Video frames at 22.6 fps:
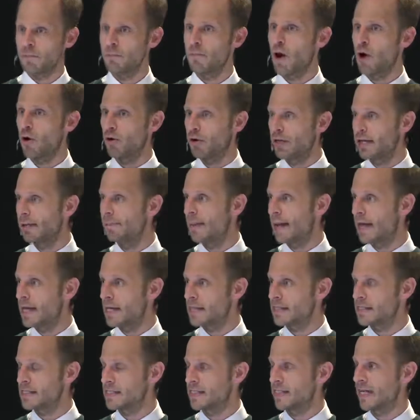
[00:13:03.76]
morally
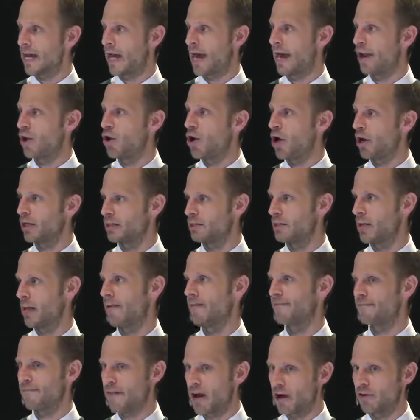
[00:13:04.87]
based and not
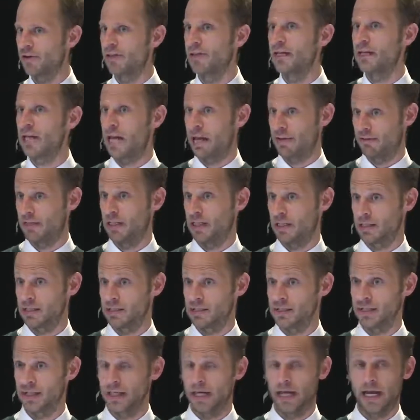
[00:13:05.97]
founded in
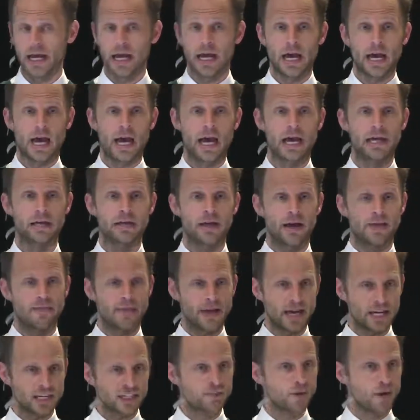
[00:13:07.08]
evidence. And
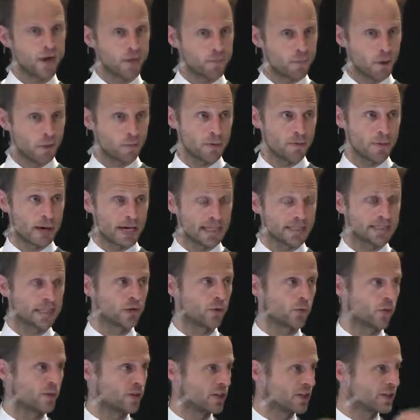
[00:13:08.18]
that is very problematic
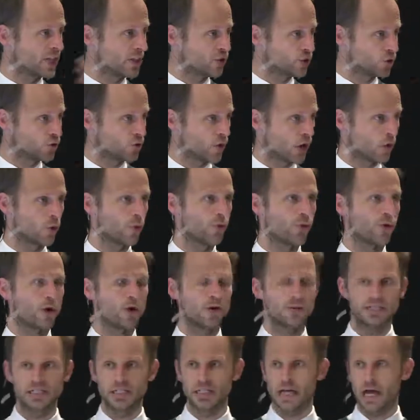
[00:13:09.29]
when the Central Drug
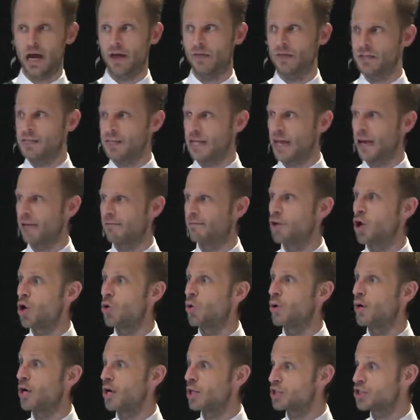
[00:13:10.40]
Authority and others have
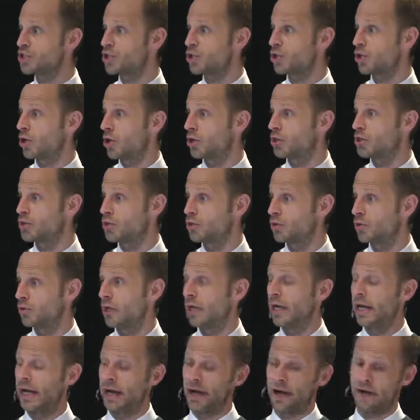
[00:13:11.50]
nowhere else to go to,
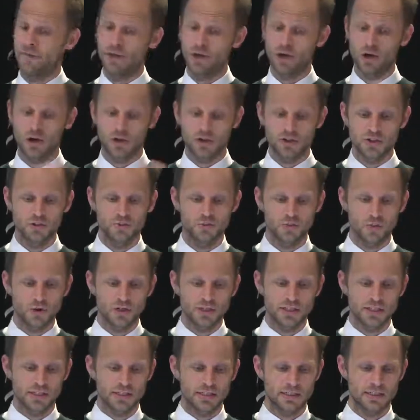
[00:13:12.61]
and they go to
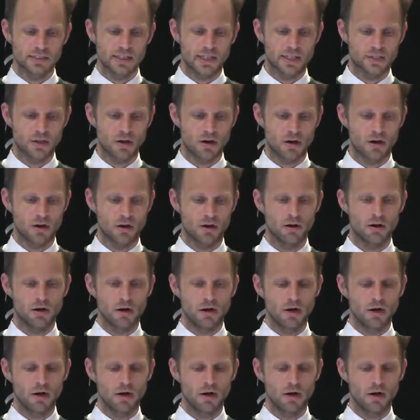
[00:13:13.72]
voices that are